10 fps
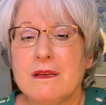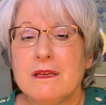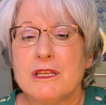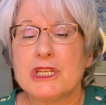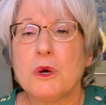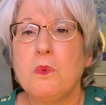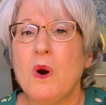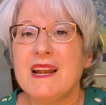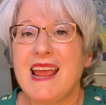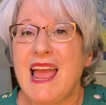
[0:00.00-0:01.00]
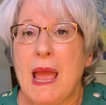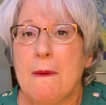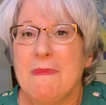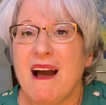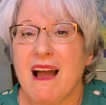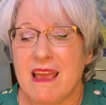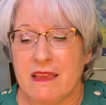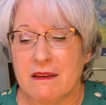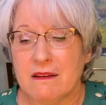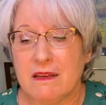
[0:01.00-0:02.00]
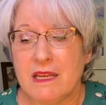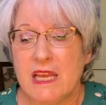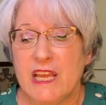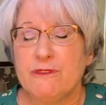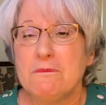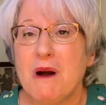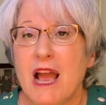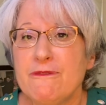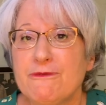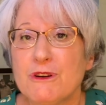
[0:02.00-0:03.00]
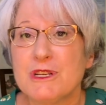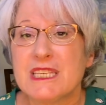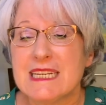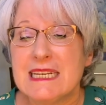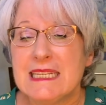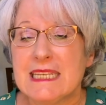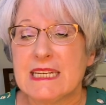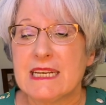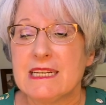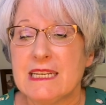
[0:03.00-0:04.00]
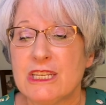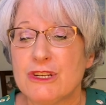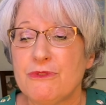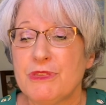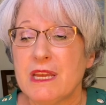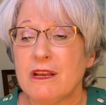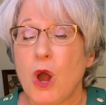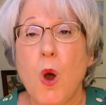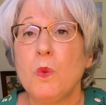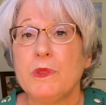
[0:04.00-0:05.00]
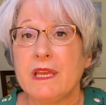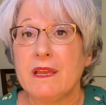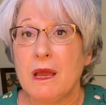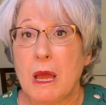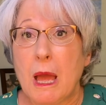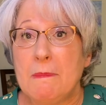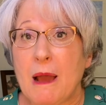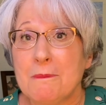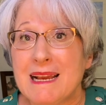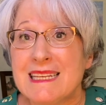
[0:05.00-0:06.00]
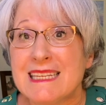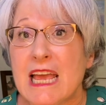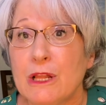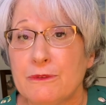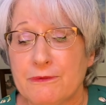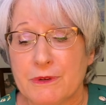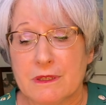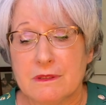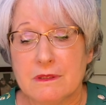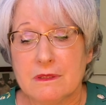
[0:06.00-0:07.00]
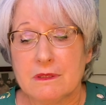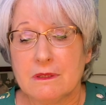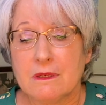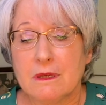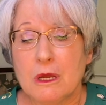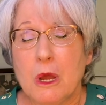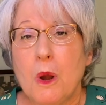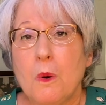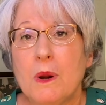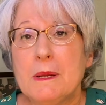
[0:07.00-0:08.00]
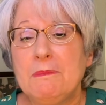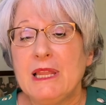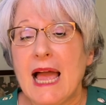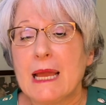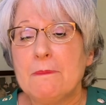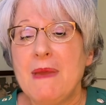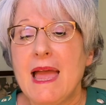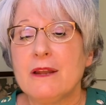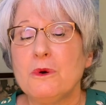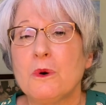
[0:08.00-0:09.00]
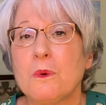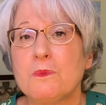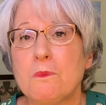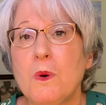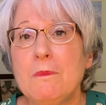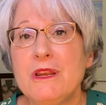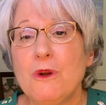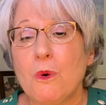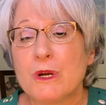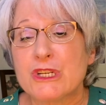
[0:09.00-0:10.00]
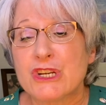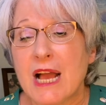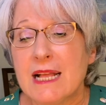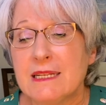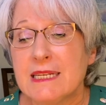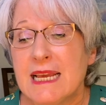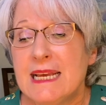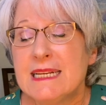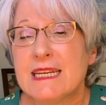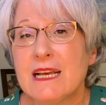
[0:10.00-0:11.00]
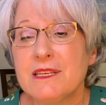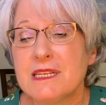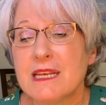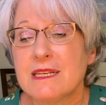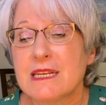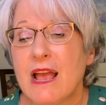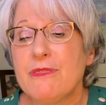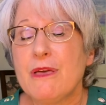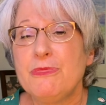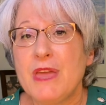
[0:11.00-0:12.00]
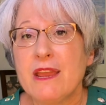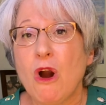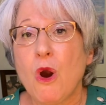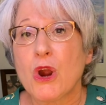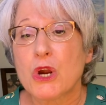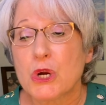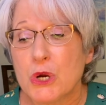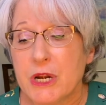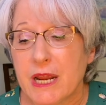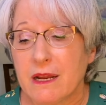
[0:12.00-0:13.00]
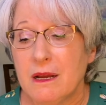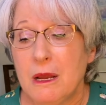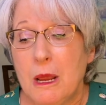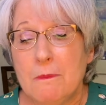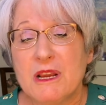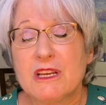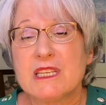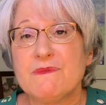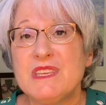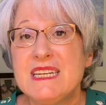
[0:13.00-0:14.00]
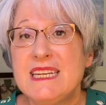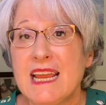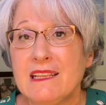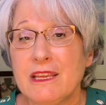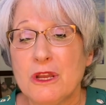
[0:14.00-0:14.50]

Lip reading: So what am I if my first instinct is to think only about myself? When a Black man or woman or child tells us that they are hurting because of the daily